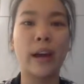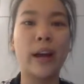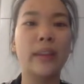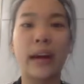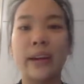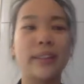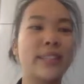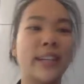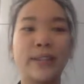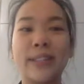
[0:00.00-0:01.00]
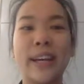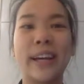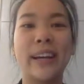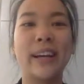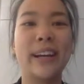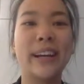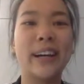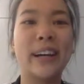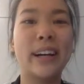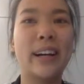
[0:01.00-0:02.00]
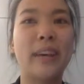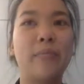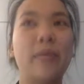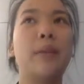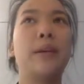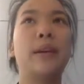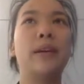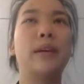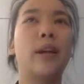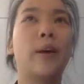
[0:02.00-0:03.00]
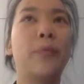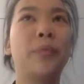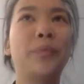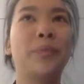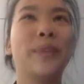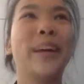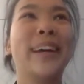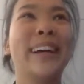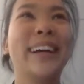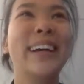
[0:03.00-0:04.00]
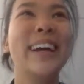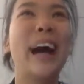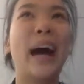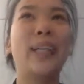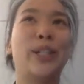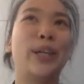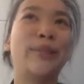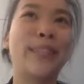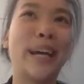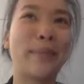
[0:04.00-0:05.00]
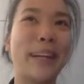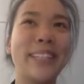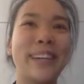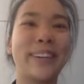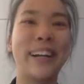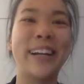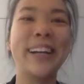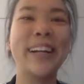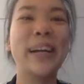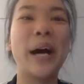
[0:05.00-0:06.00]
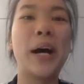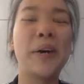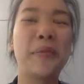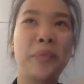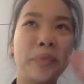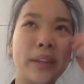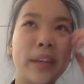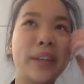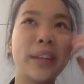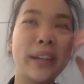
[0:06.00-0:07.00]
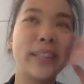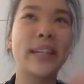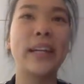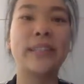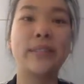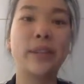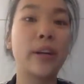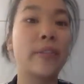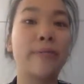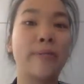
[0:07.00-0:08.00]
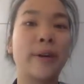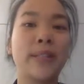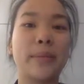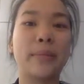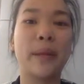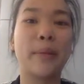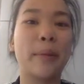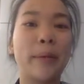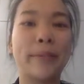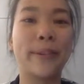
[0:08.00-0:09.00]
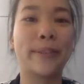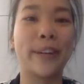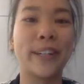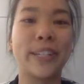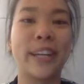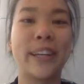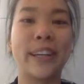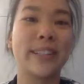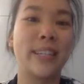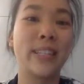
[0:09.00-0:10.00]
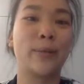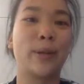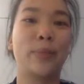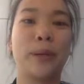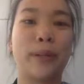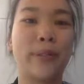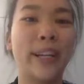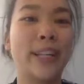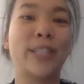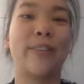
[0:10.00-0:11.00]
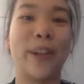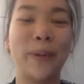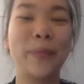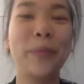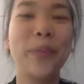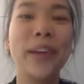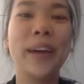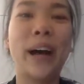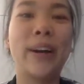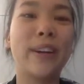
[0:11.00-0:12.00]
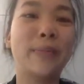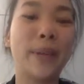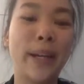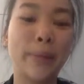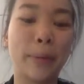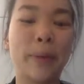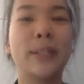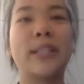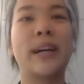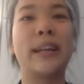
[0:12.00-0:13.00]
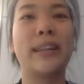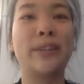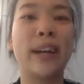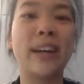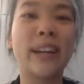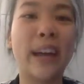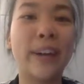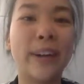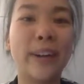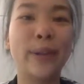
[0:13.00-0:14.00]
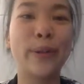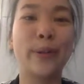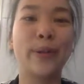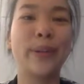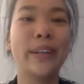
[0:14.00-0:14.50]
had that in San Jose." Maybe, you know, I should have checked my itinerary. The other thing is I could have also been blaming my boyfriend for not checking it because he's the one who booked the flight. He should have known. I could have blamed the person at the United counter who,